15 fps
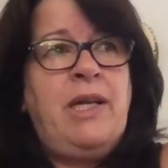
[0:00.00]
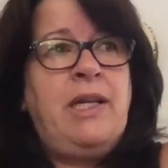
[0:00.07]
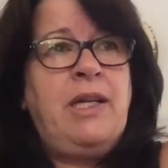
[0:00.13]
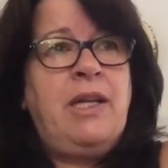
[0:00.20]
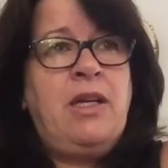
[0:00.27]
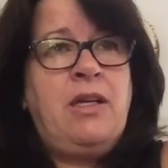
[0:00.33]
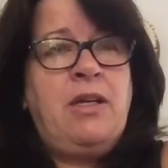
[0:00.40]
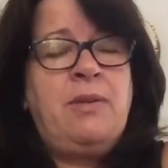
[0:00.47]

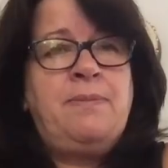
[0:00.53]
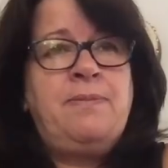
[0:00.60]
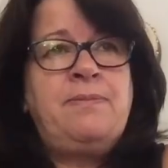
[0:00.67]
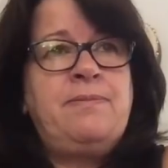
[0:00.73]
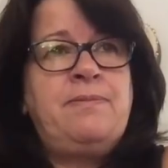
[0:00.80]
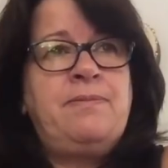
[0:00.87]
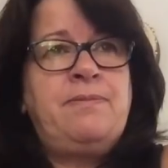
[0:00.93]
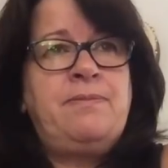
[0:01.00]
But
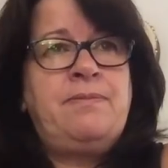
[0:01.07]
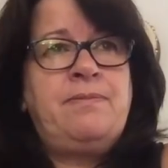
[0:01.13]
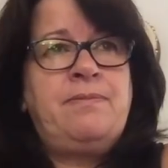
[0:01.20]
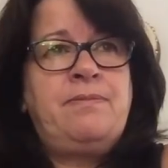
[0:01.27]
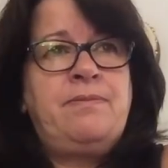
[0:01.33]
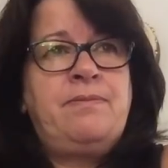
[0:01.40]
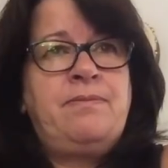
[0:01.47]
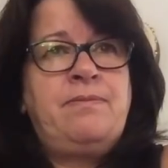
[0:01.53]
um,
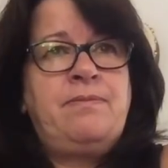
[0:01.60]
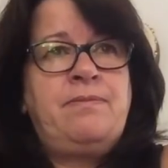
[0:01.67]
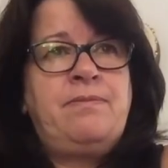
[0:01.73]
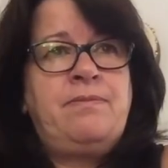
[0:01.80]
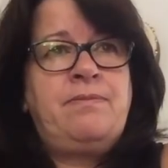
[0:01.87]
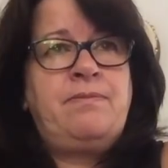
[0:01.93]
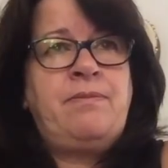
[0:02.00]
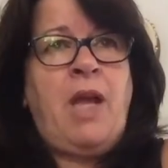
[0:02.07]

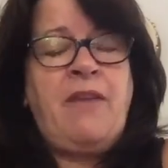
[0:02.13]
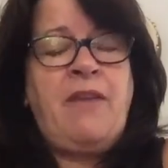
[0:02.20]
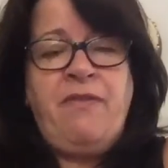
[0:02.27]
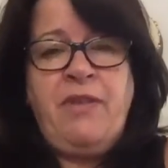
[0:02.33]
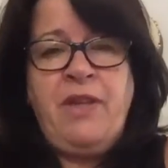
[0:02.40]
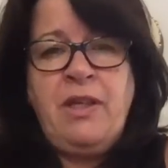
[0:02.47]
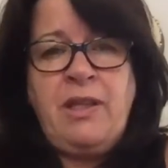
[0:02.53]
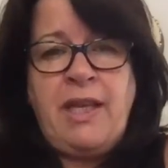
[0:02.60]

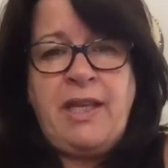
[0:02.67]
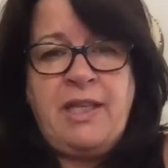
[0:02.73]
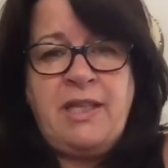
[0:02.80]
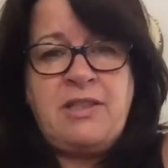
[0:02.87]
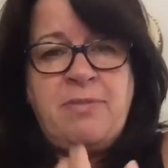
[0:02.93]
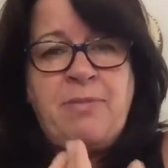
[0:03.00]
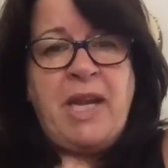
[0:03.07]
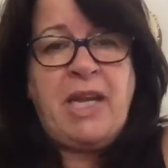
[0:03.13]
I feel
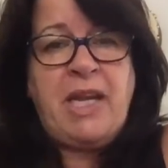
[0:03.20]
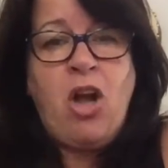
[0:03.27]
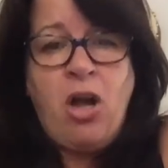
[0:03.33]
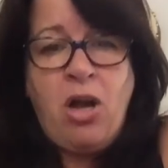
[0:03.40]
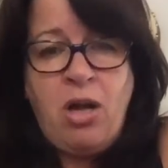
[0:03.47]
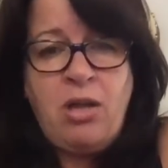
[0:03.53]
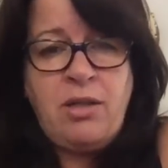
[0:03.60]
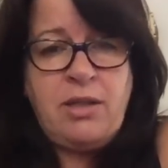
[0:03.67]
like it's my
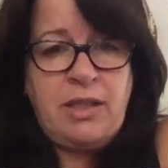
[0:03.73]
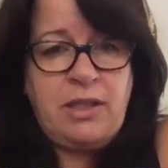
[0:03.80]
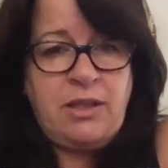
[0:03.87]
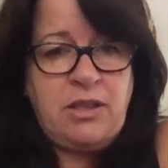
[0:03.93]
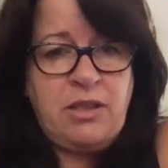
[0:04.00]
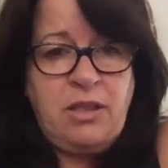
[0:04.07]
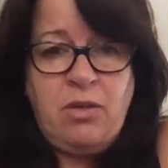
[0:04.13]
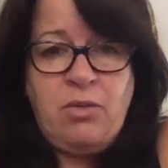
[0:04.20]

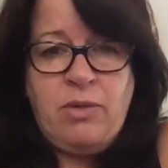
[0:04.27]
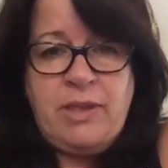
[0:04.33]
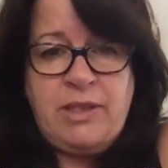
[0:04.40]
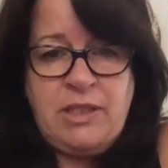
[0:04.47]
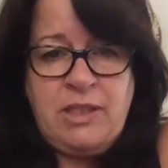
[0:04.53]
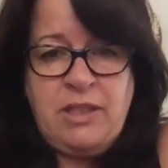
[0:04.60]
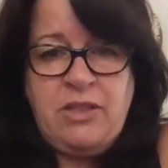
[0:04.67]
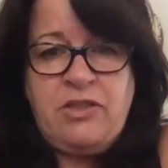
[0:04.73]
calling to go
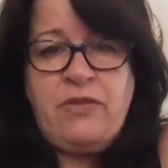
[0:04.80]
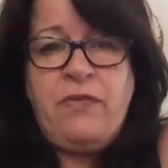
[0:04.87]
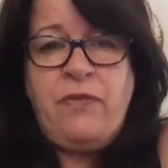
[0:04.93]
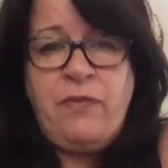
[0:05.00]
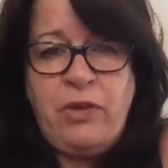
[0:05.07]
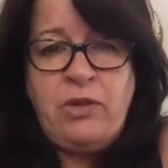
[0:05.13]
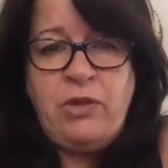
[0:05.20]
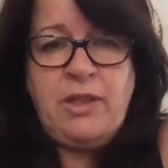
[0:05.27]
into
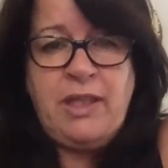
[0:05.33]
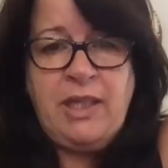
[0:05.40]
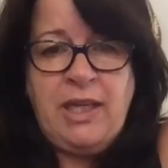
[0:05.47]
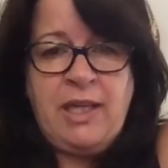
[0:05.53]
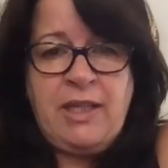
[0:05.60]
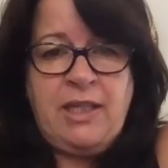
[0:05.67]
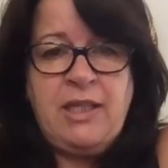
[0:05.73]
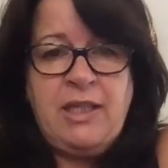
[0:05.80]
this
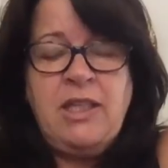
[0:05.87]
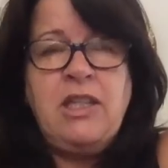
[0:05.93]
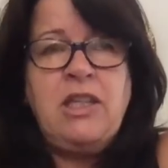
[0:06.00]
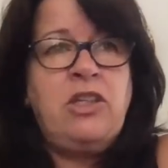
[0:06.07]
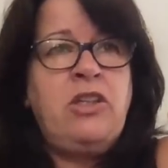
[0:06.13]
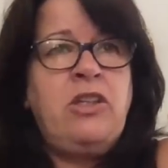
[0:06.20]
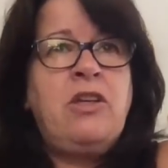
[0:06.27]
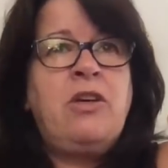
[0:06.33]
fully. I,
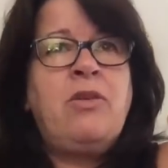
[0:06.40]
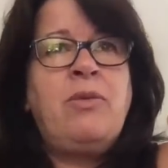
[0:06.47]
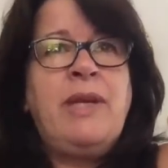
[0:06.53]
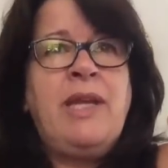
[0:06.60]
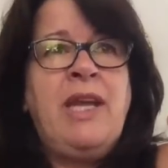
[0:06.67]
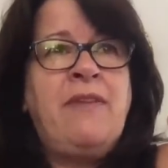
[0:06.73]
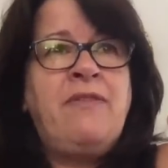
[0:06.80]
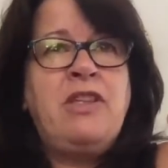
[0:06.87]
you know,
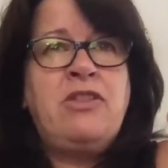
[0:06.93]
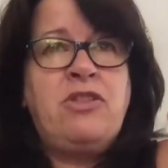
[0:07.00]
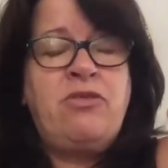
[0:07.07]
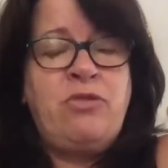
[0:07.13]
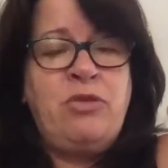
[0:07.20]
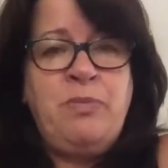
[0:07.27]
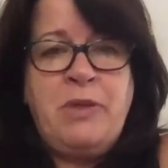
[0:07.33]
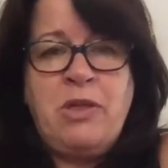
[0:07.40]
we have
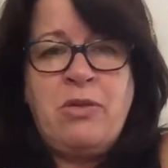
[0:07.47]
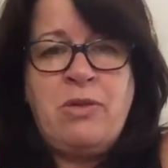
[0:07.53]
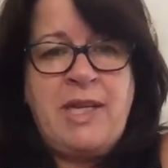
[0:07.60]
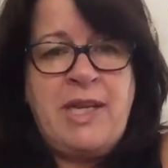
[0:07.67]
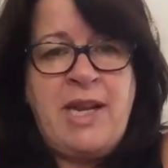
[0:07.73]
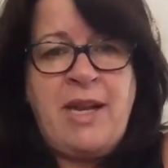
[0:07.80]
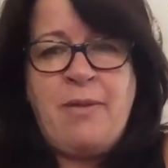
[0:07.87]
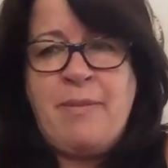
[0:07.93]
this group
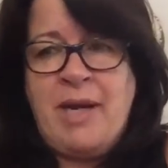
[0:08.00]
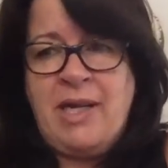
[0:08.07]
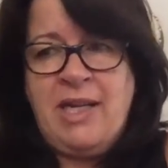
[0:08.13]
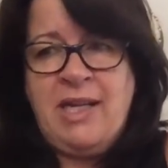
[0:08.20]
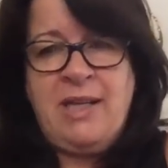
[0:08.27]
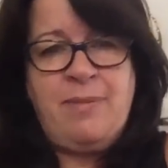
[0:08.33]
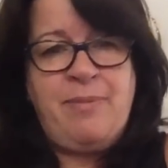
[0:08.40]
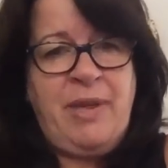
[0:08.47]
going now,
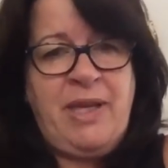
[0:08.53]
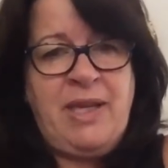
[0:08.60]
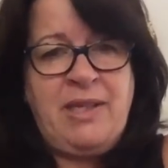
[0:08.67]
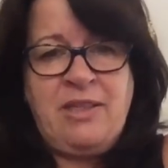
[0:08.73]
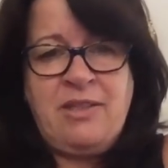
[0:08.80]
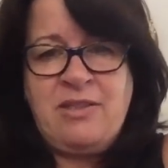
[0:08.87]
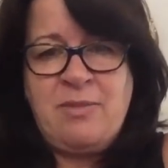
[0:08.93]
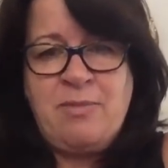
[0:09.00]
Mighty
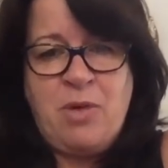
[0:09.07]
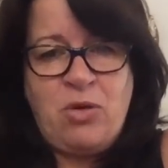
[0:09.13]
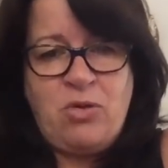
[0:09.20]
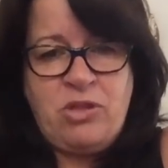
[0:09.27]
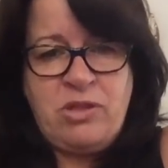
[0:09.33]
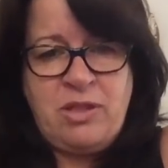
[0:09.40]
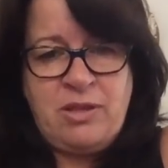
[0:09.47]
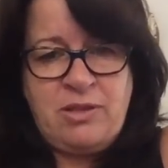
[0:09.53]
Companions
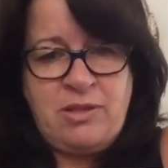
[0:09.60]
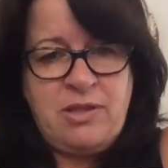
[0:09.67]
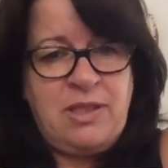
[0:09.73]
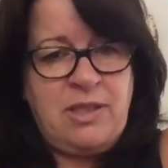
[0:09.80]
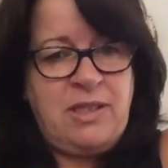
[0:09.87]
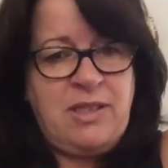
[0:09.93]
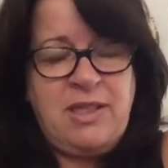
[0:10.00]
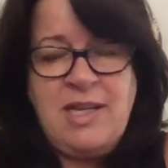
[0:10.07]

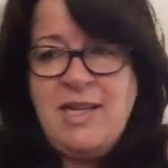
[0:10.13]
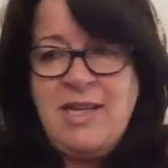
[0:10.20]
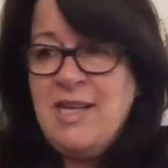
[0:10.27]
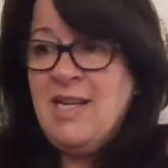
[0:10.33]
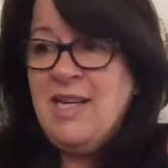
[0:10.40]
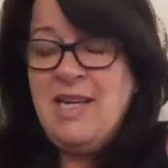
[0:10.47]
Emotions, and